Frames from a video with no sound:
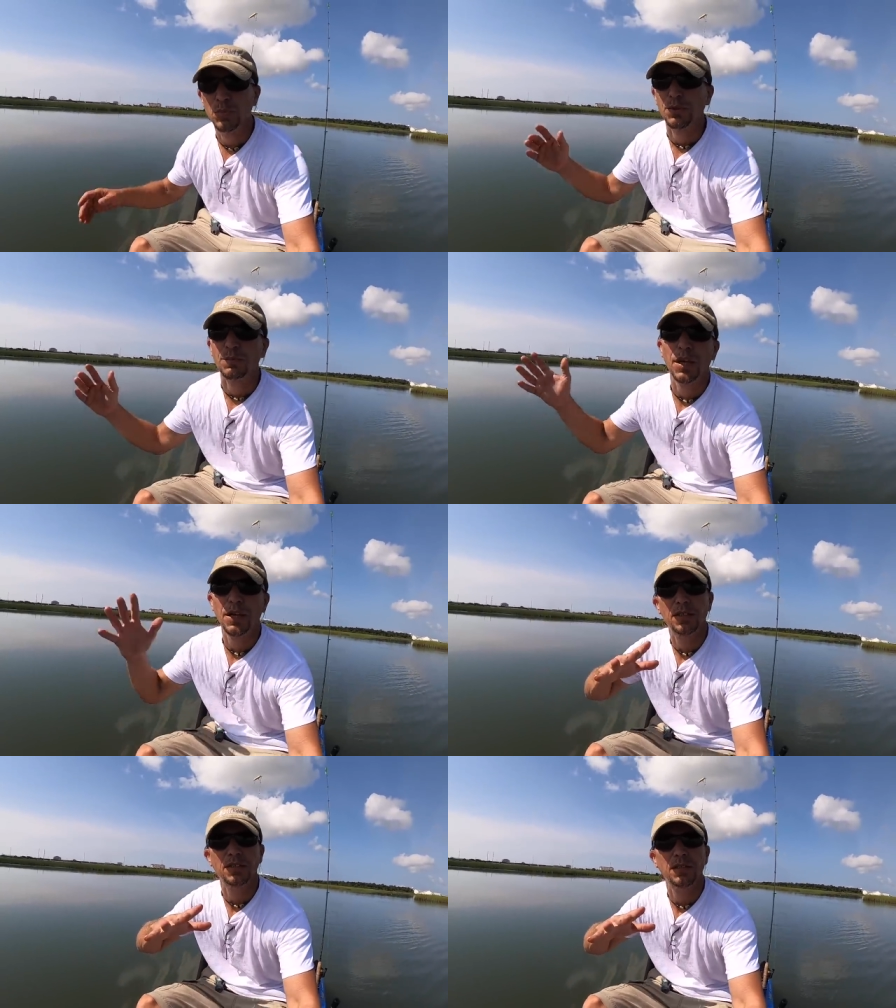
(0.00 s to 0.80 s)
put some
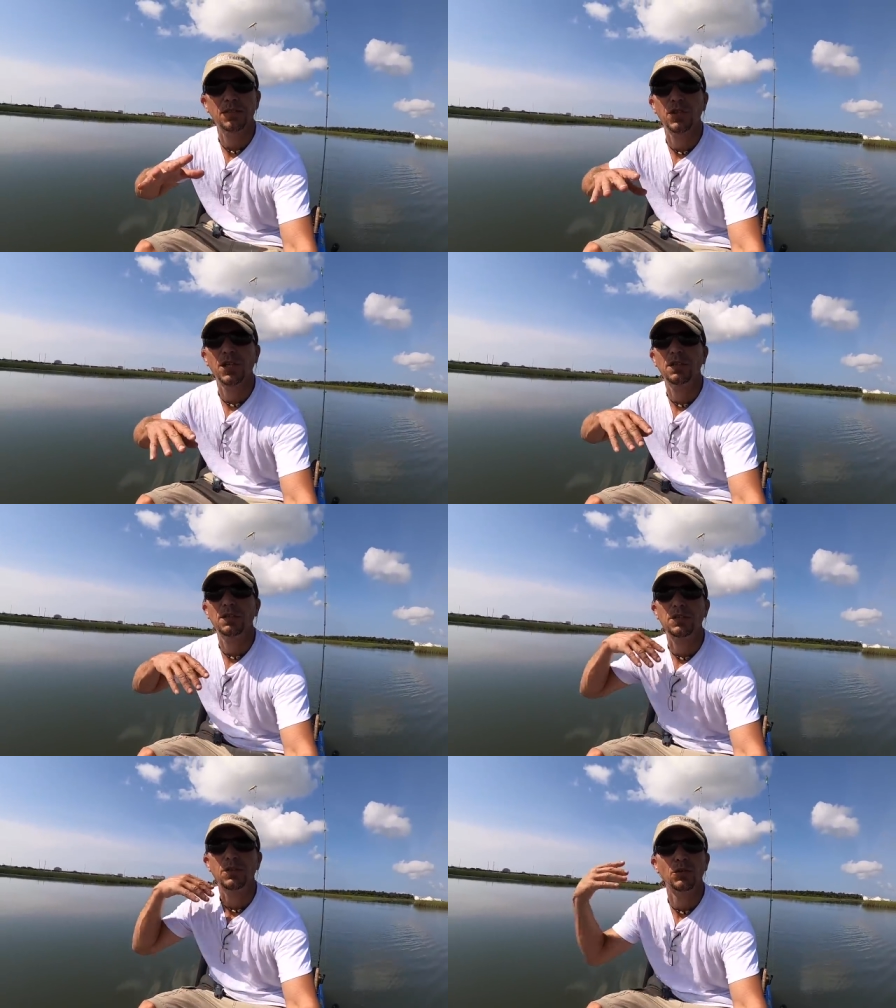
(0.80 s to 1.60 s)
kayaks on the trailer,
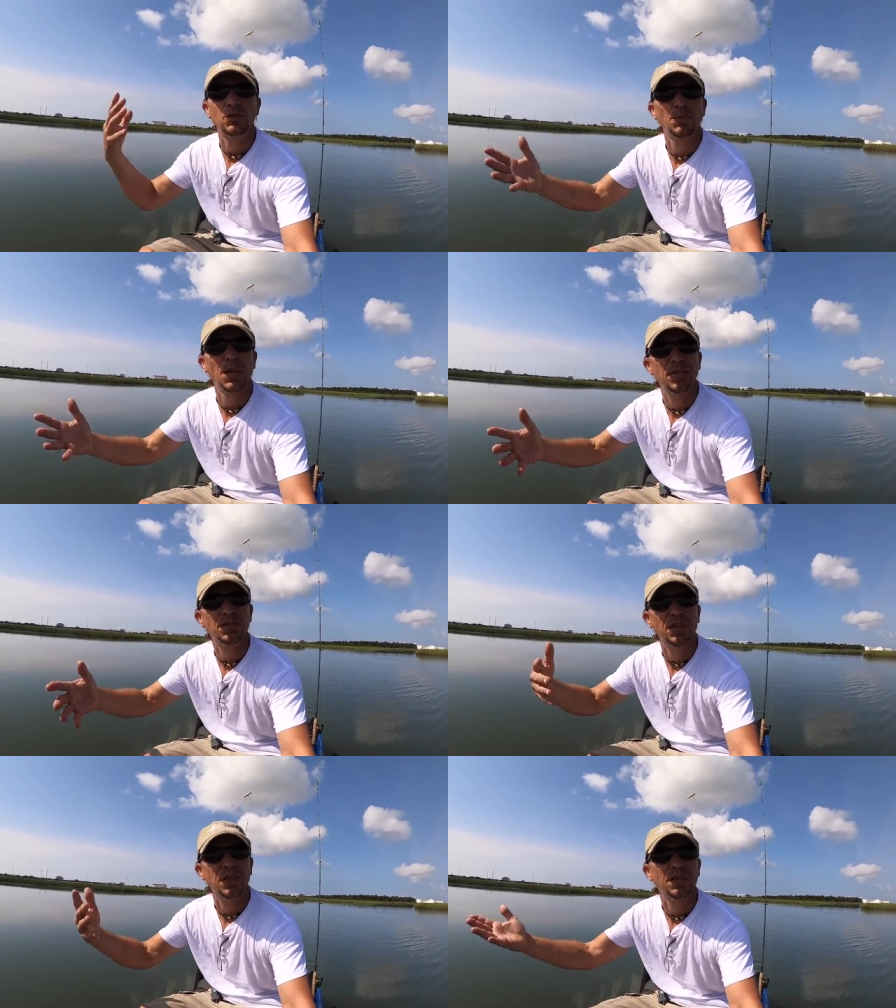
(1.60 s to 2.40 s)
and go to
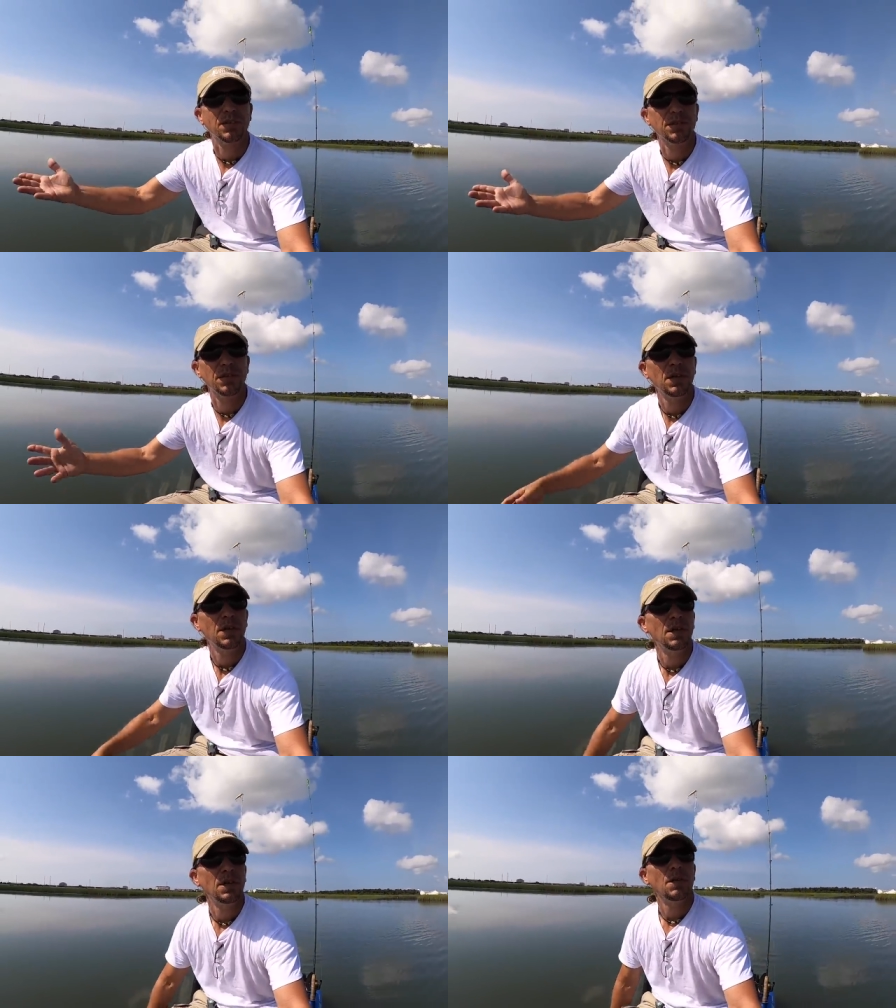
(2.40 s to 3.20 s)
spots and
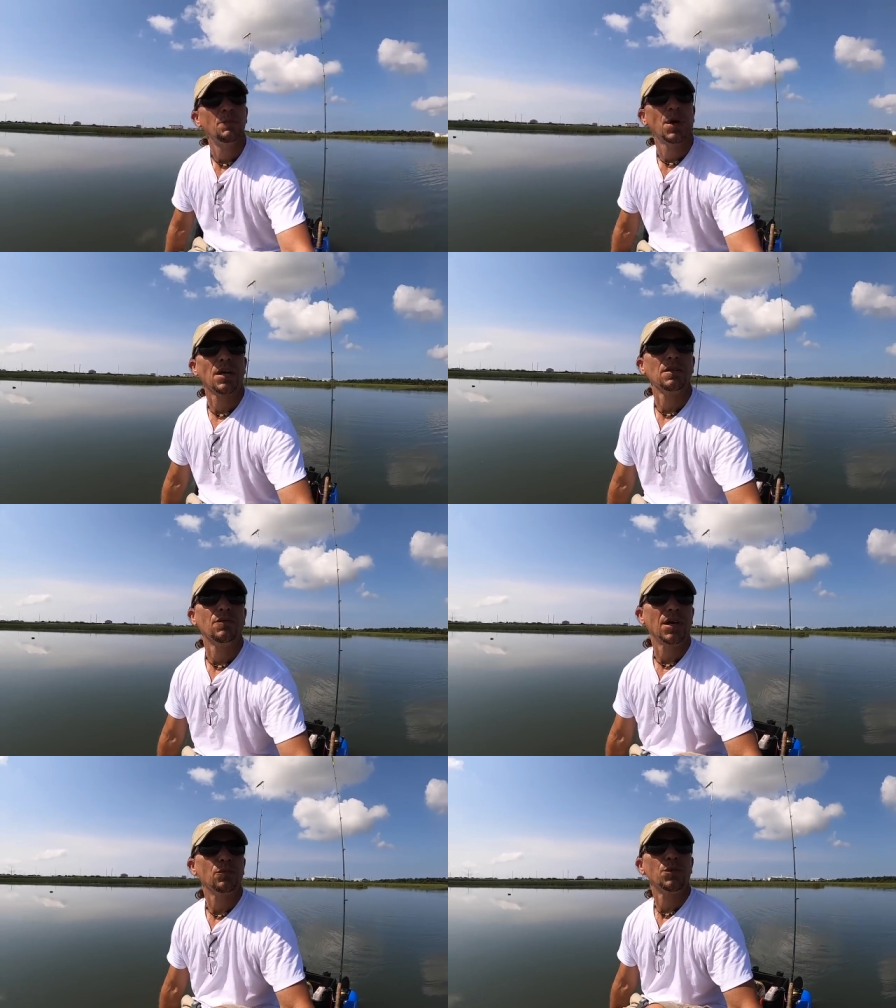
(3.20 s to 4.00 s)
paddle
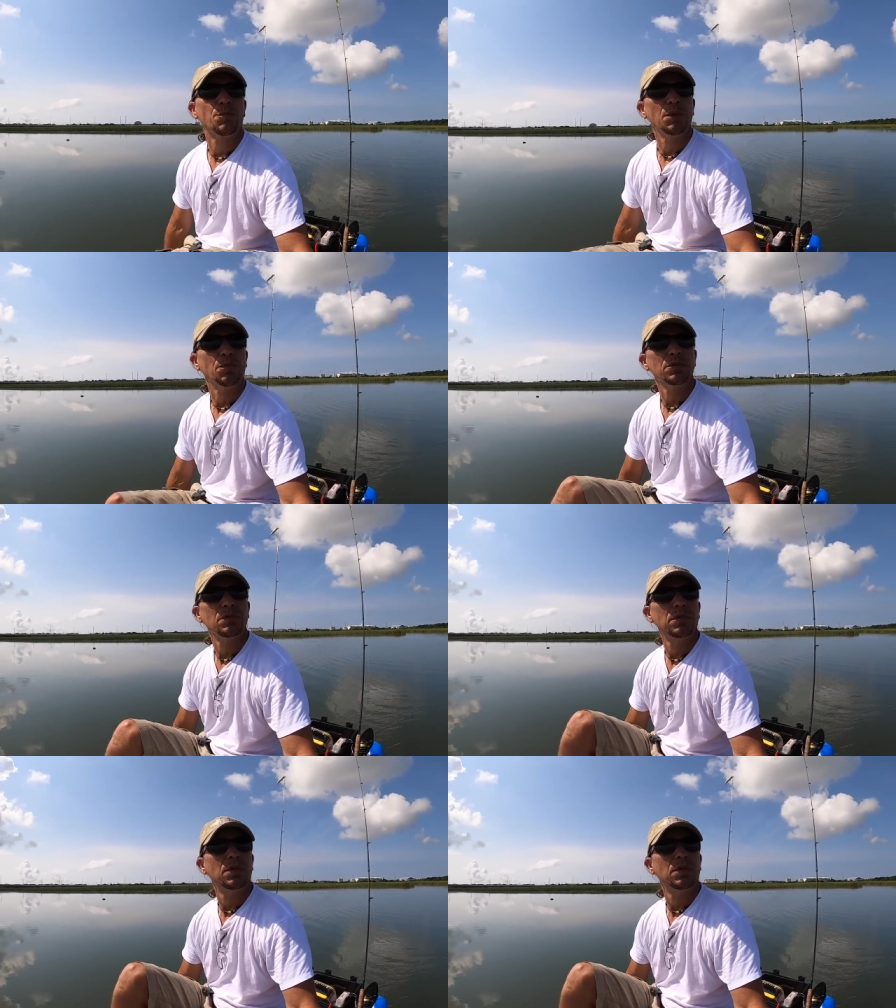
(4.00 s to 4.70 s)
around with people